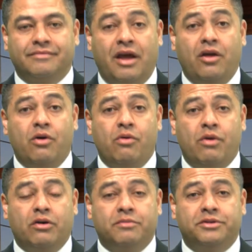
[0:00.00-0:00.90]
Hello,
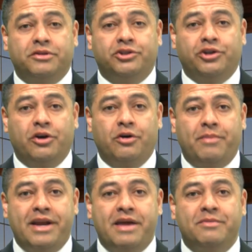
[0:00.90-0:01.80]
welcome to the show.
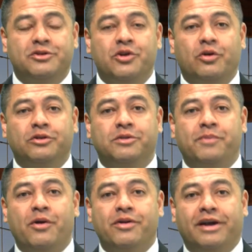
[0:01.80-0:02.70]
My name is Noel
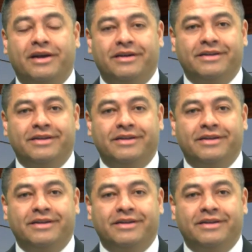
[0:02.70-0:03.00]
DeBona.